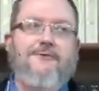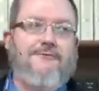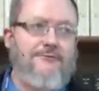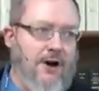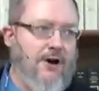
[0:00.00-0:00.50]
to
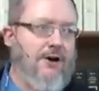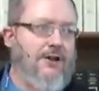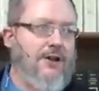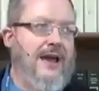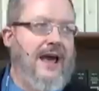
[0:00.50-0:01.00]

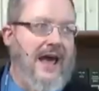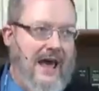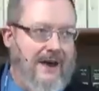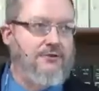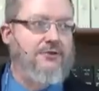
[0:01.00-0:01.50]
fall
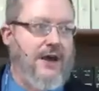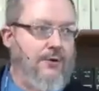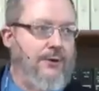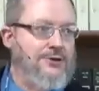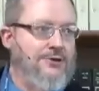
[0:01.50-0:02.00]
after that
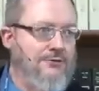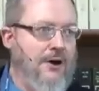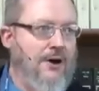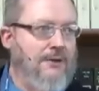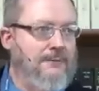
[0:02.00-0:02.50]
original
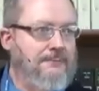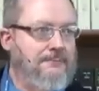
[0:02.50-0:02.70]
fall?